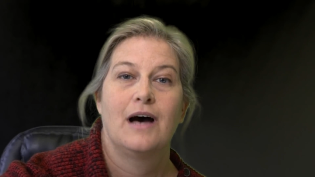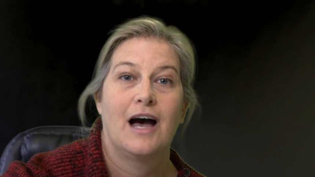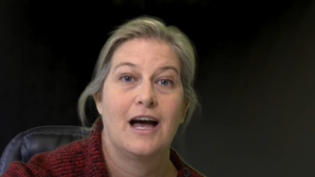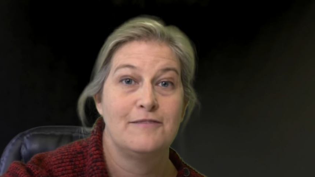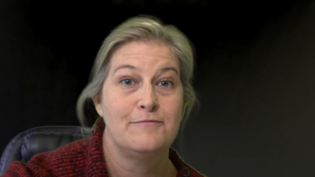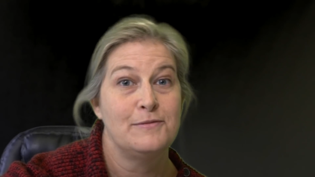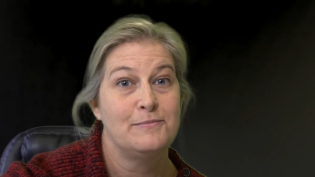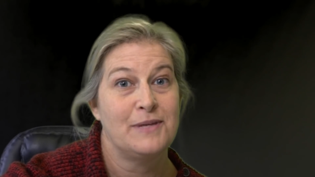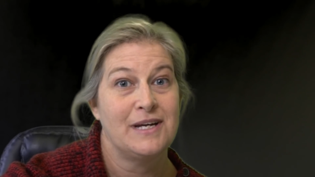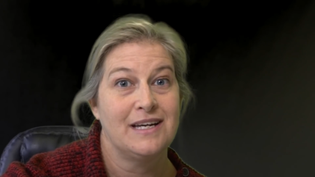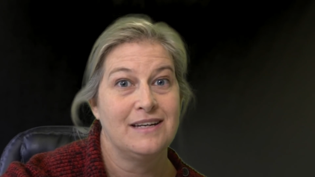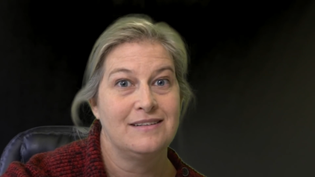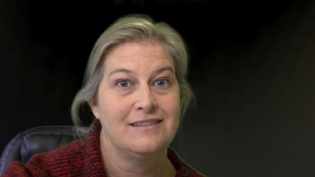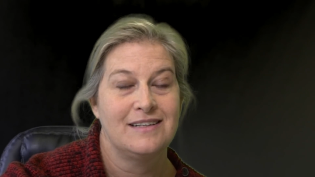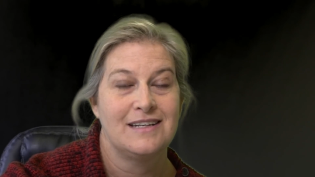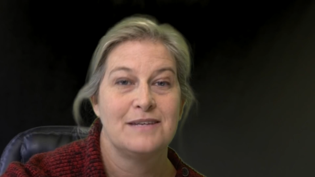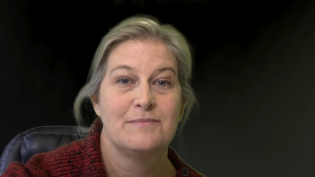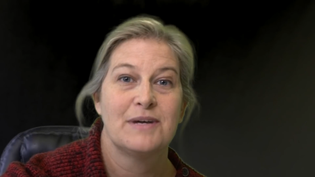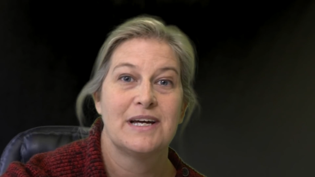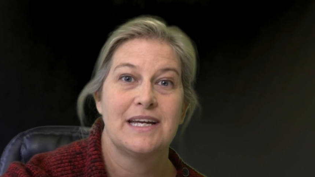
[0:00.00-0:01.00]
I've been
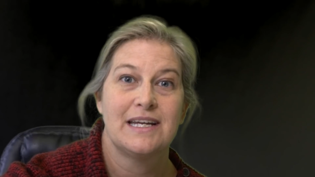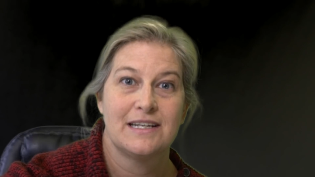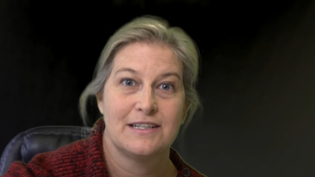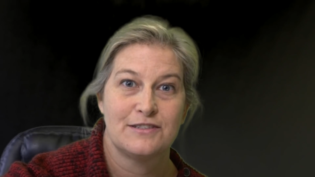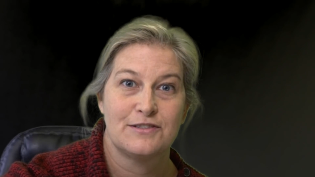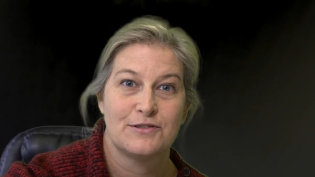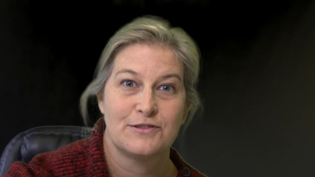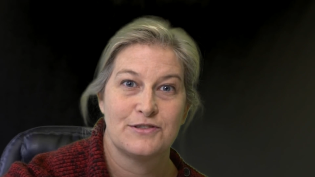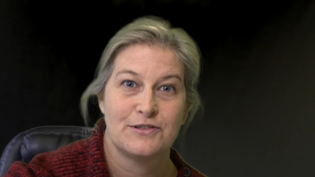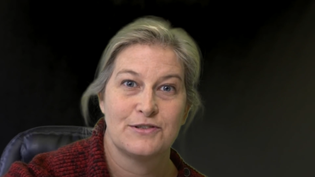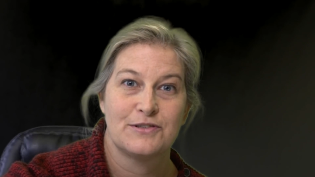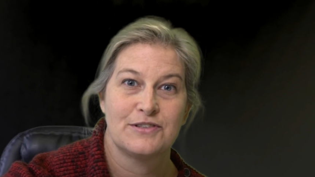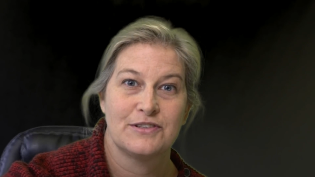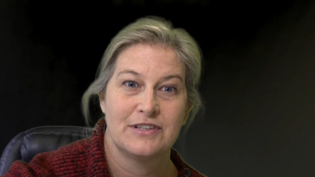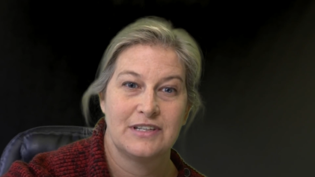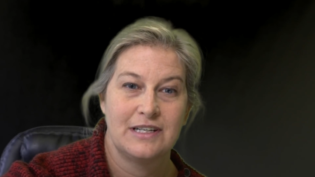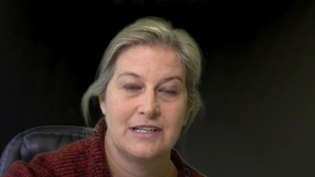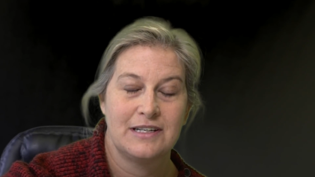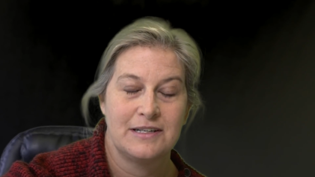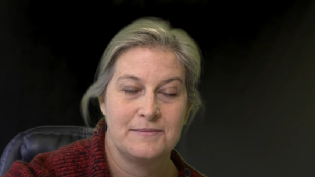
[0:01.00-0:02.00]
banned, and my answers are
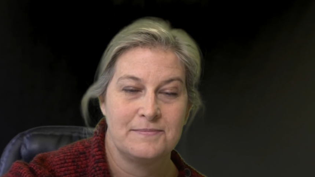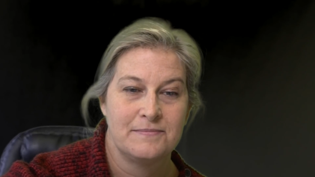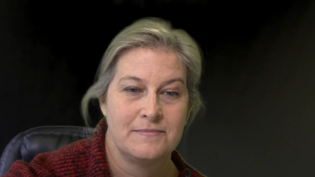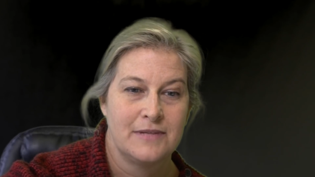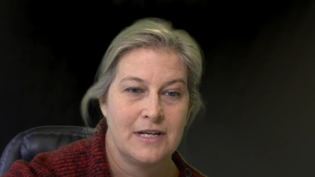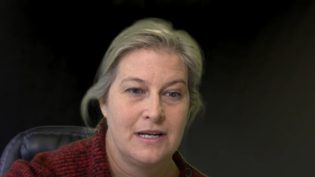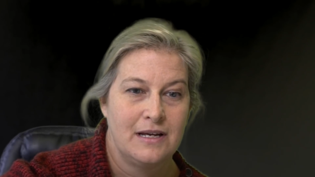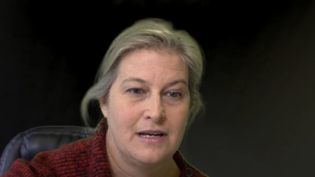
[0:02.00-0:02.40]
deleted.